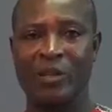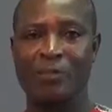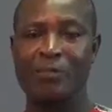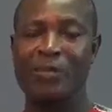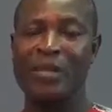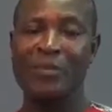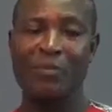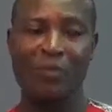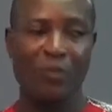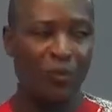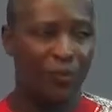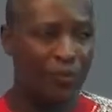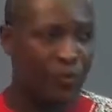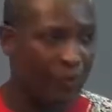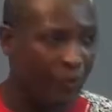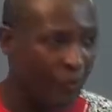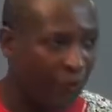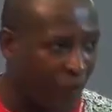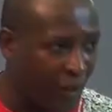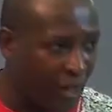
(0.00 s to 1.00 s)
people
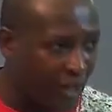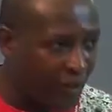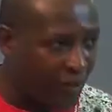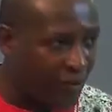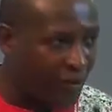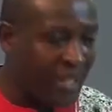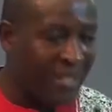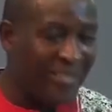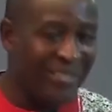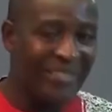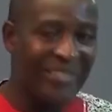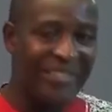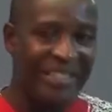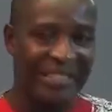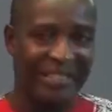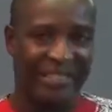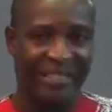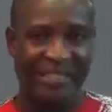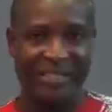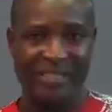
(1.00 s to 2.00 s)
prefer
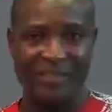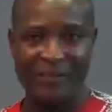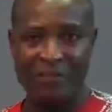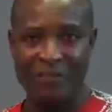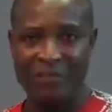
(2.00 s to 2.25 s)
friendliness.